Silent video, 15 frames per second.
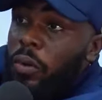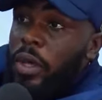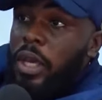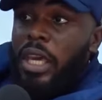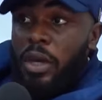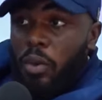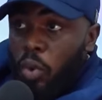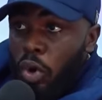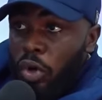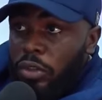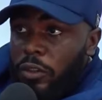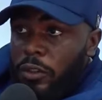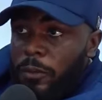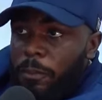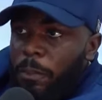he
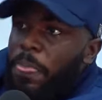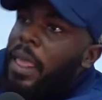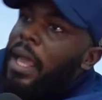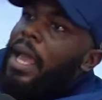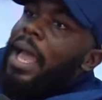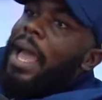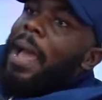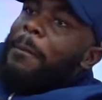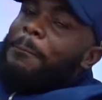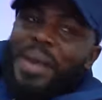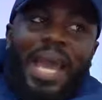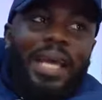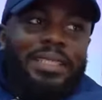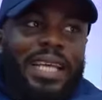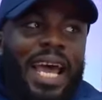would.
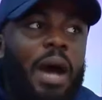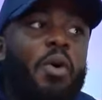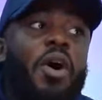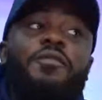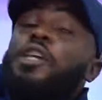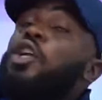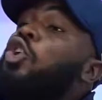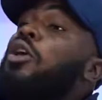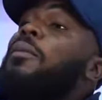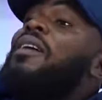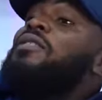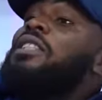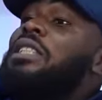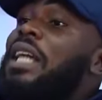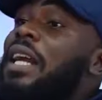But I want video to my Vinci